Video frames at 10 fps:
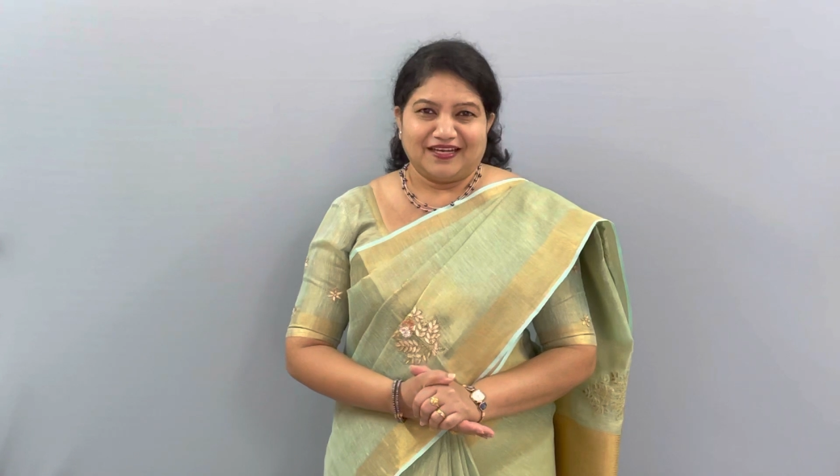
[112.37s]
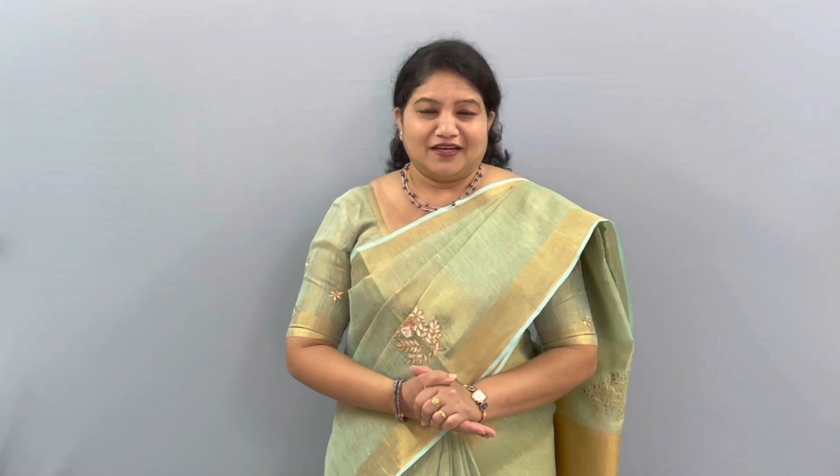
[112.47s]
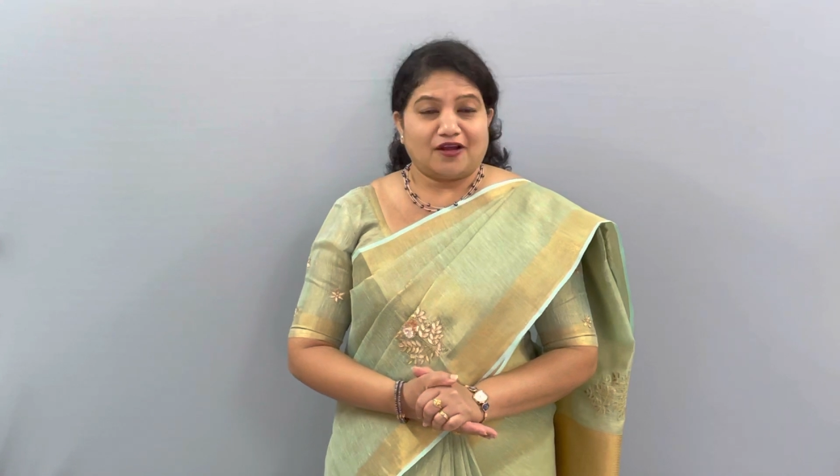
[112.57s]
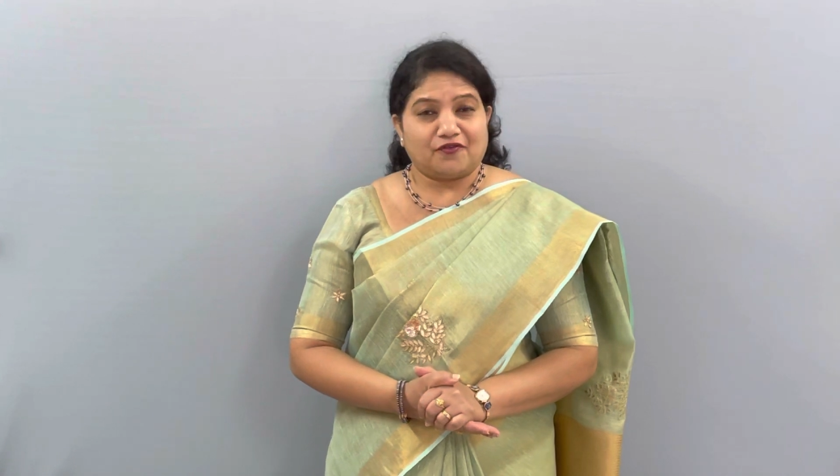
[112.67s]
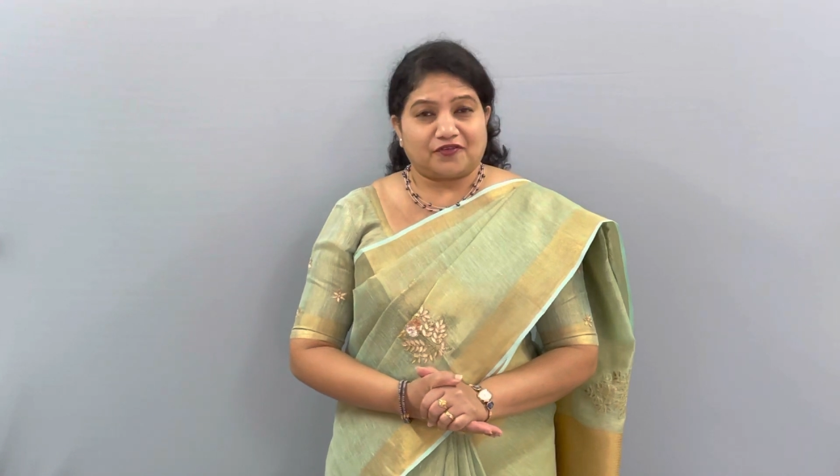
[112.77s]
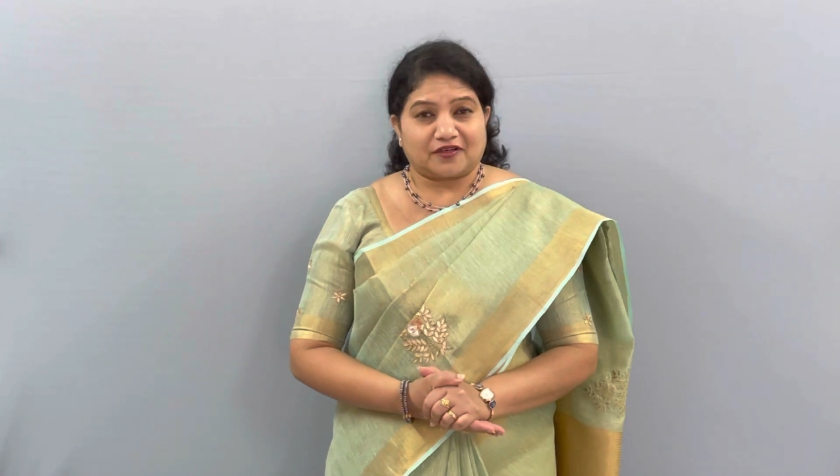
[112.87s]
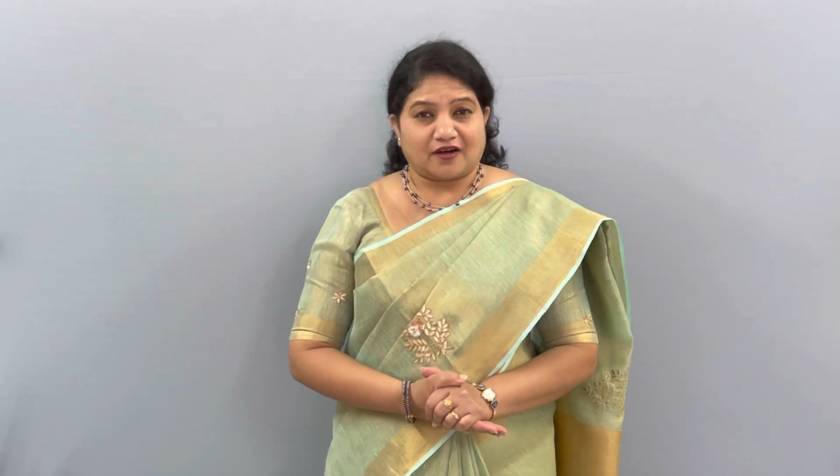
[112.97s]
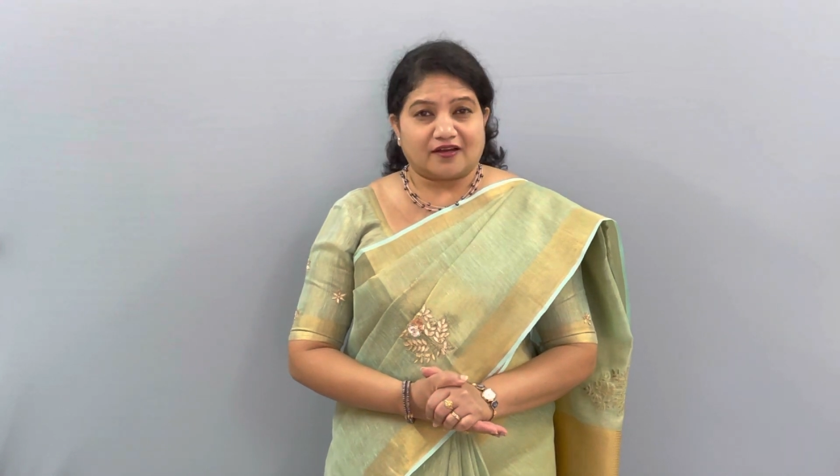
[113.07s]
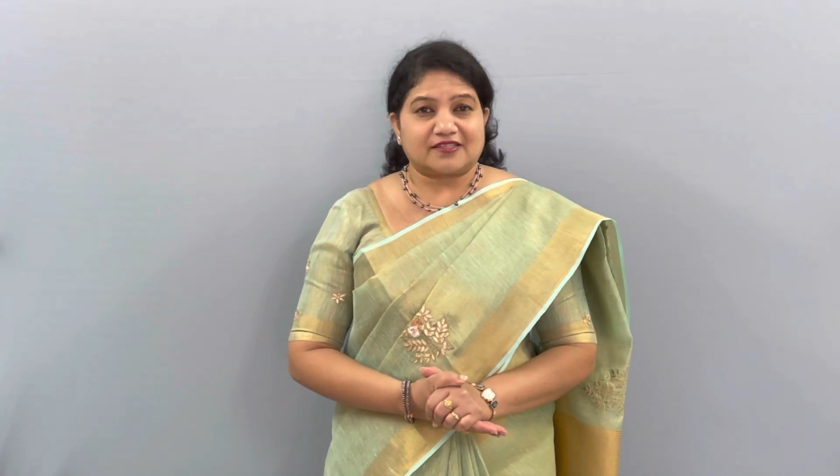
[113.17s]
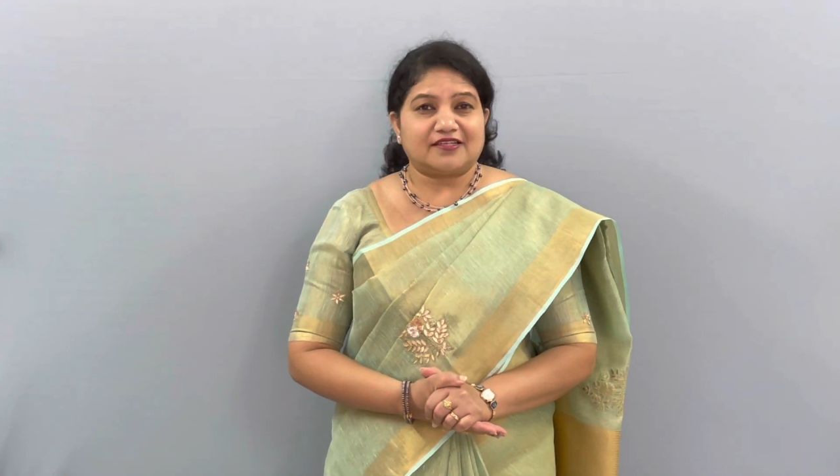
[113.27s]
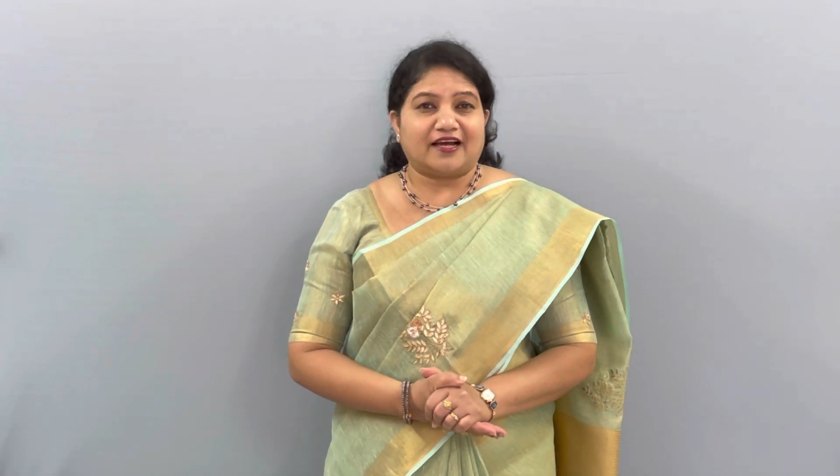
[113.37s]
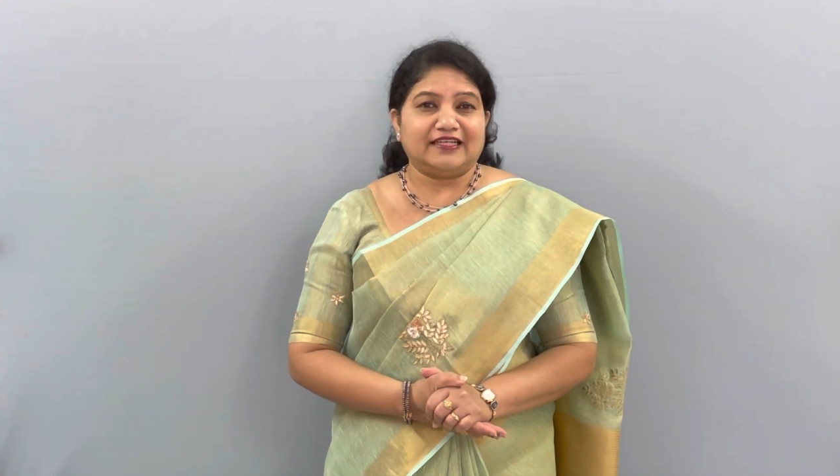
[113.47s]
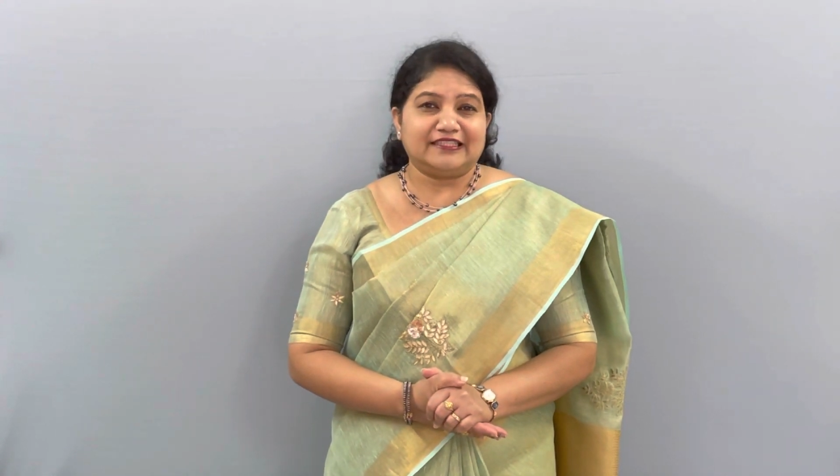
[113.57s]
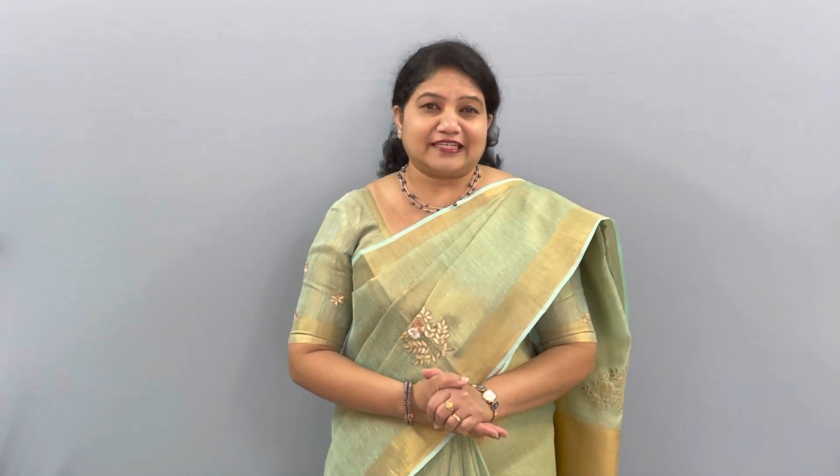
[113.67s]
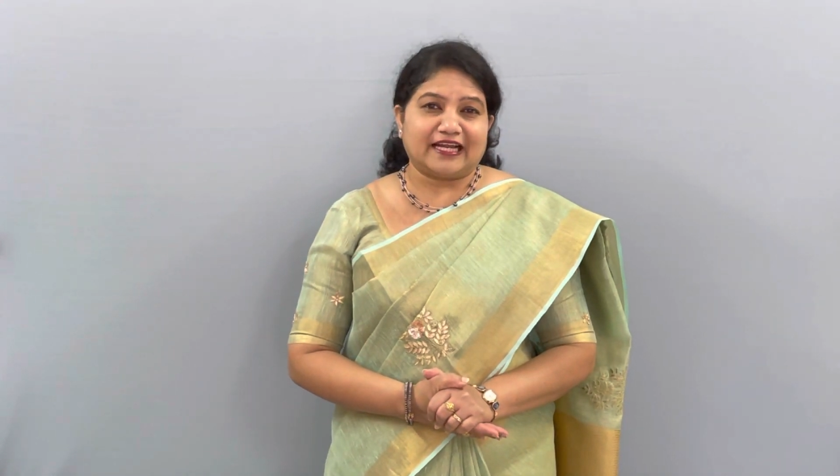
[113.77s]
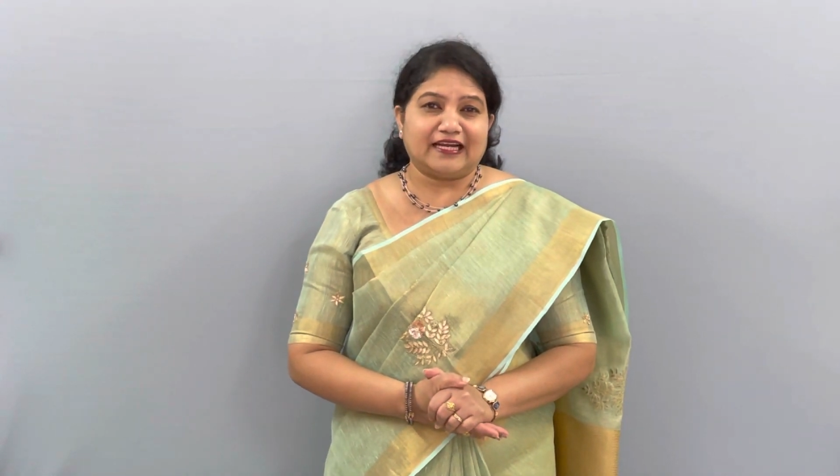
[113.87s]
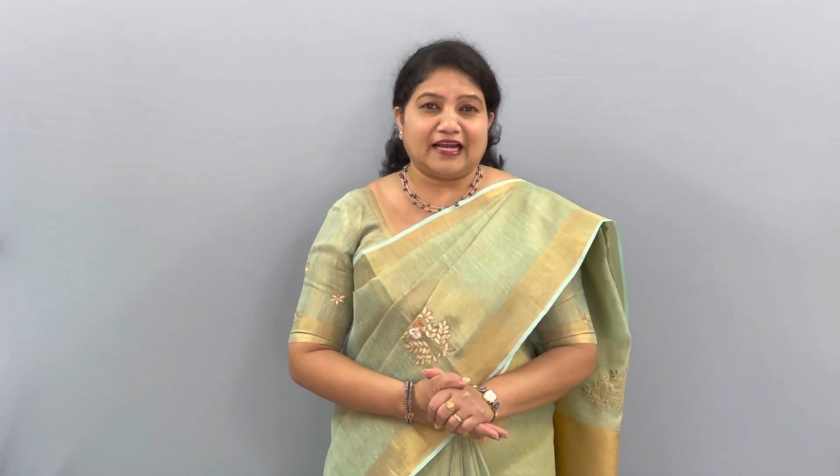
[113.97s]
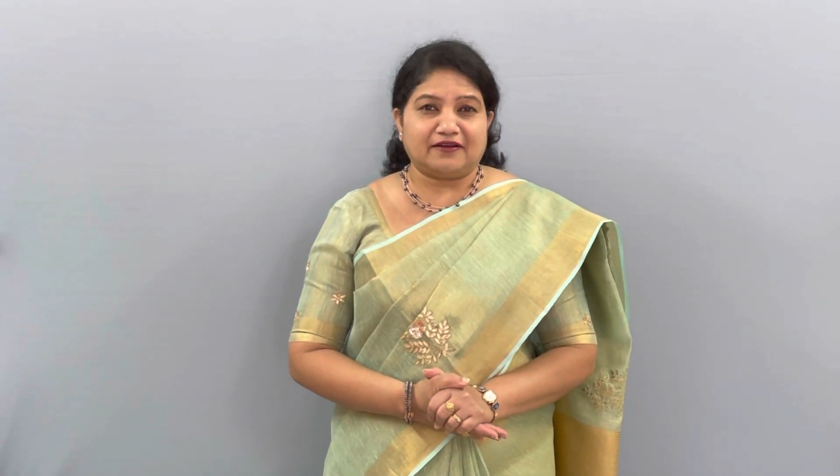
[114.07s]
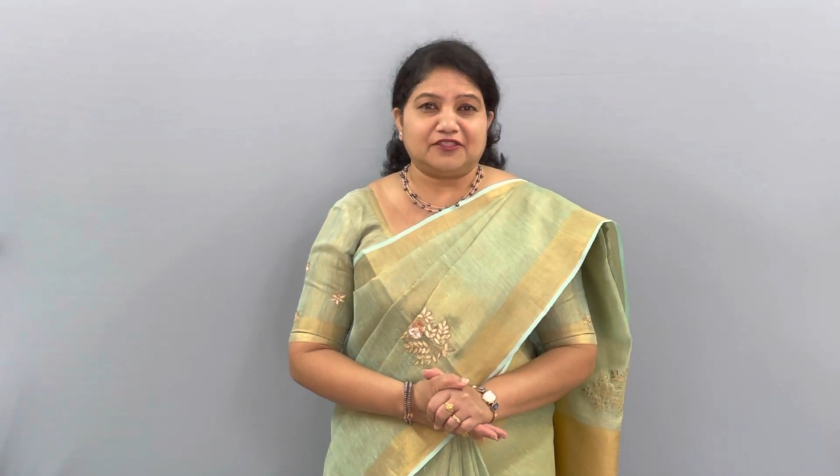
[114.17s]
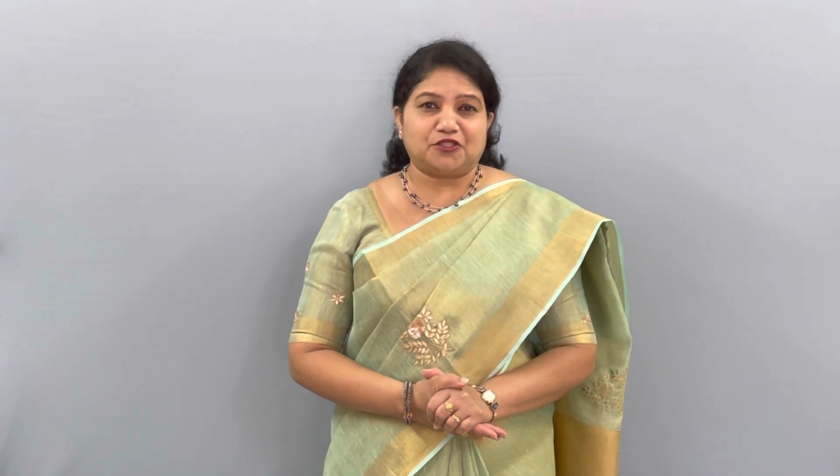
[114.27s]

Now for class 9, 10, 11,